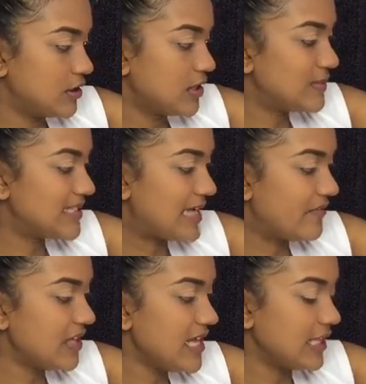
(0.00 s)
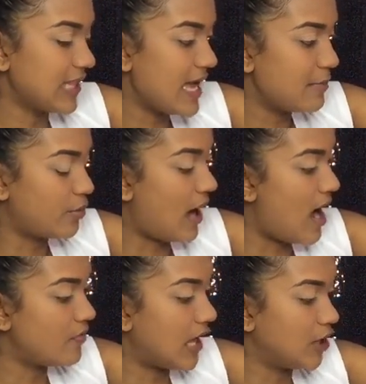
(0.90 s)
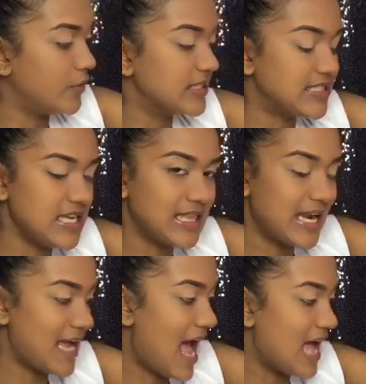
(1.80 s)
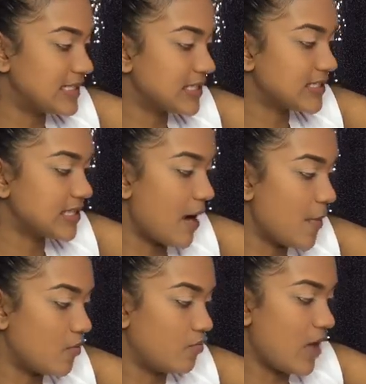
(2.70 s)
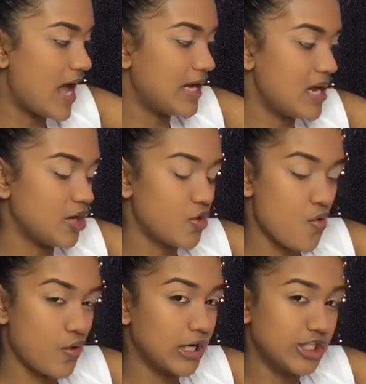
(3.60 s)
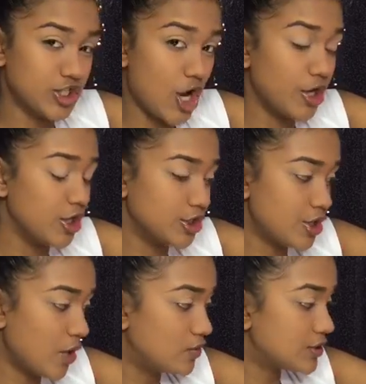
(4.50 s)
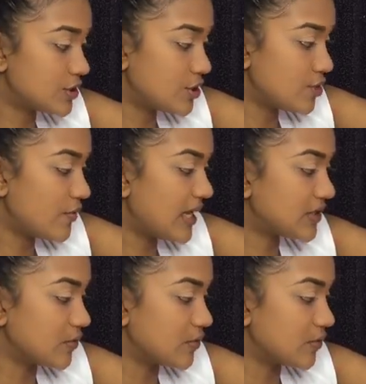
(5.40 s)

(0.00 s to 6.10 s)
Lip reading: So it's definitely a light brown, and you can see that it has some red and orange undertones to it.